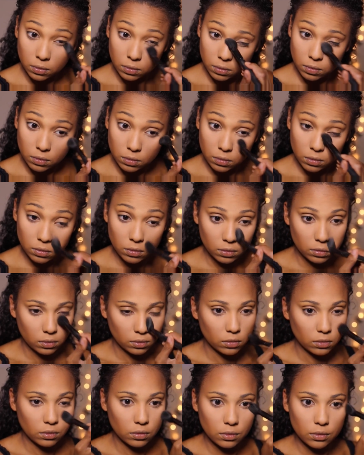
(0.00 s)

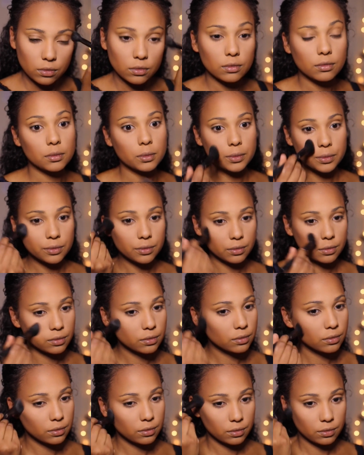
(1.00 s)

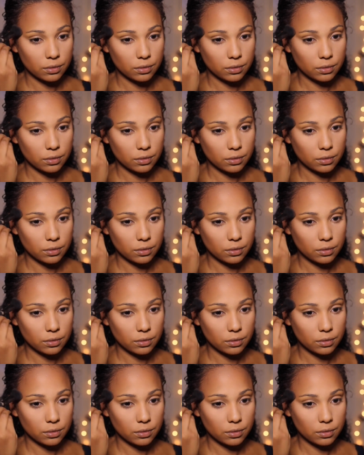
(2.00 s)
(silence)